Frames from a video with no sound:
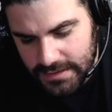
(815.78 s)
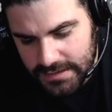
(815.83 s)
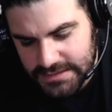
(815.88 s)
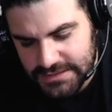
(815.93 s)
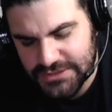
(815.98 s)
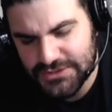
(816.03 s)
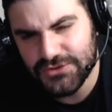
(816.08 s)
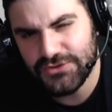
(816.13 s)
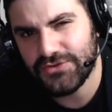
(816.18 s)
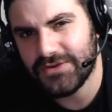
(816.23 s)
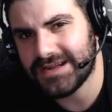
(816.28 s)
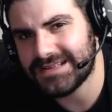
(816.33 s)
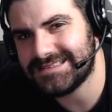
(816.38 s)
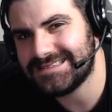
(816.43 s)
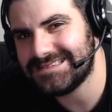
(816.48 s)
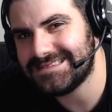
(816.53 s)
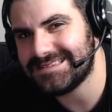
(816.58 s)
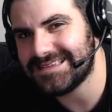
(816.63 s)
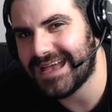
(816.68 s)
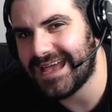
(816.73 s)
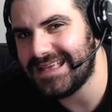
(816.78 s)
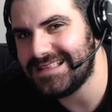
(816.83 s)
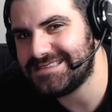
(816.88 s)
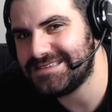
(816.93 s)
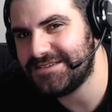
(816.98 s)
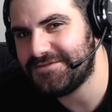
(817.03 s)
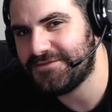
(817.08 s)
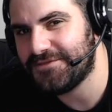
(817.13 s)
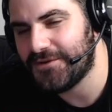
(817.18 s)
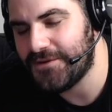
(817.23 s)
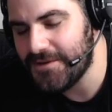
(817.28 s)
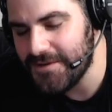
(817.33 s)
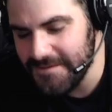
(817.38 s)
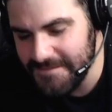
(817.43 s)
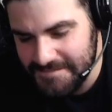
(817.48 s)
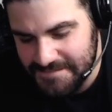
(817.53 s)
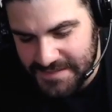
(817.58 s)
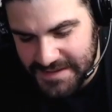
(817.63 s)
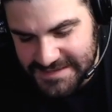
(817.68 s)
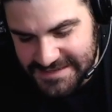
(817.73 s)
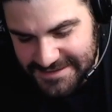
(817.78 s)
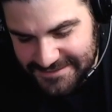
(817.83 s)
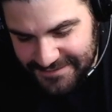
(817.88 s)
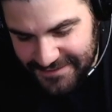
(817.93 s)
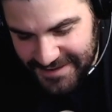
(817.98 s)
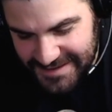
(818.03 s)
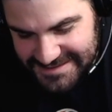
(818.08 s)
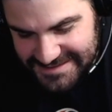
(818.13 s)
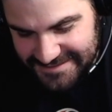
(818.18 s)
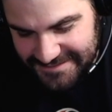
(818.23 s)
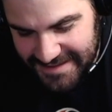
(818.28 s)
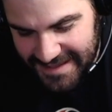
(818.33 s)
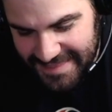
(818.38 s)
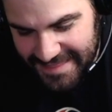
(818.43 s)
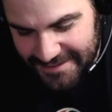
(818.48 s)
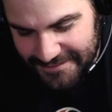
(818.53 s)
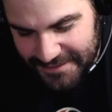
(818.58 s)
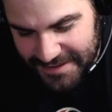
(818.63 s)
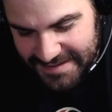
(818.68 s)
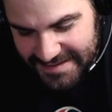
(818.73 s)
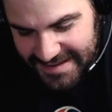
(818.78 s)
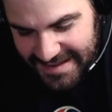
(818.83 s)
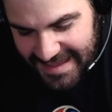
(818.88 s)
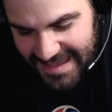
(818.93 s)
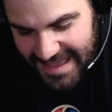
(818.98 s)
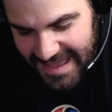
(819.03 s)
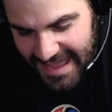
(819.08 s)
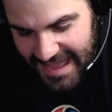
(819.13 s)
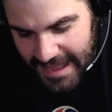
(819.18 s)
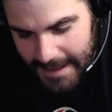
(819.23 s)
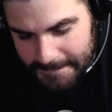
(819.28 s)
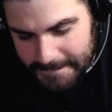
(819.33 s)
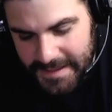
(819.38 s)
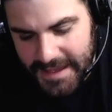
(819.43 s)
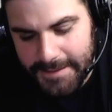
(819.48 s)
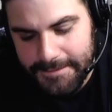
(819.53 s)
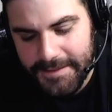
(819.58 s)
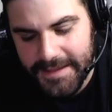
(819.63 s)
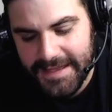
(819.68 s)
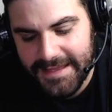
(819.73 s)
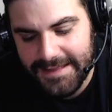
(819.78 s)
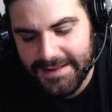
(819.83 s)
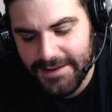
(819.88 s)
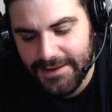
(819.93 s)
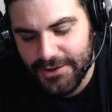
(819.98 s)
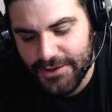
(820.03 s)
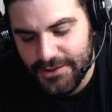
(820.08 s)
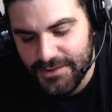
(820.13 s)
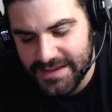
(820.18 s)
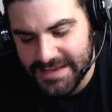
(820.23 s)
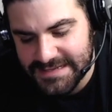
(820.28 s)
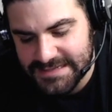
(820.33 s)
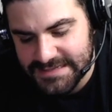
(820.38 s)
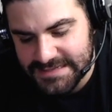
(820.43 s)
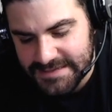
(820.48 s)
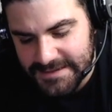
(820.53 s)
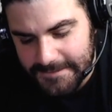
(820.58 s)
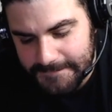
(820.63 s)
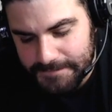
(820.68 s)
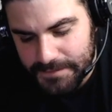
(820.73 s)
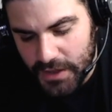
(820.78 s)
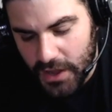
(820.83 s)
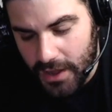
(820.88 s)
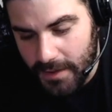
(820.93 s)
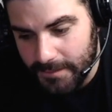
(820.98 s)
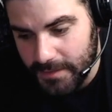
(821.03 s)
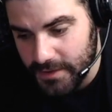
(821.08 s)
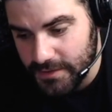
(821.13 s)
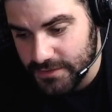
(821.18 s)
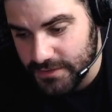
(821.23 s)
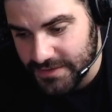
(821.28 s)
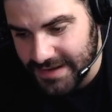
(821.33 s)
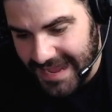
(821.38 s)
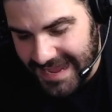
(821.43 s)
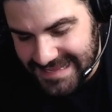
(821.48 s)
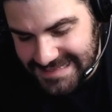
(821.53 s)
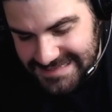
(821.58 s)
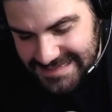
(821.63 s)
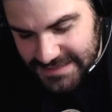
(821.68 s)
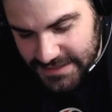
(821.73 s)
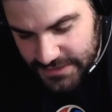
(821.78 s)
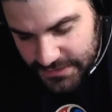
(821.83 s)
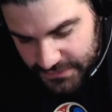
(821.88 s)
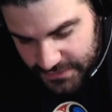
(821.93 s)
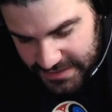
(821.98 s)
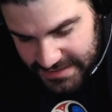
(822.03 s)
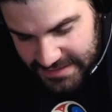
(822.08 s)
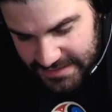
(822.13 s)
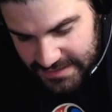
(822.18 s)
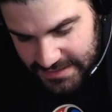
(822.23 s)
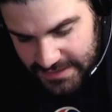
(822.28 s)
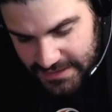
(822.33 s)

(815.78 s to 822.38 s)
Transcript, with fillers: Sokratis, 84. Bit surprised about that one. Uh, Pepe, Luiz are both on 83.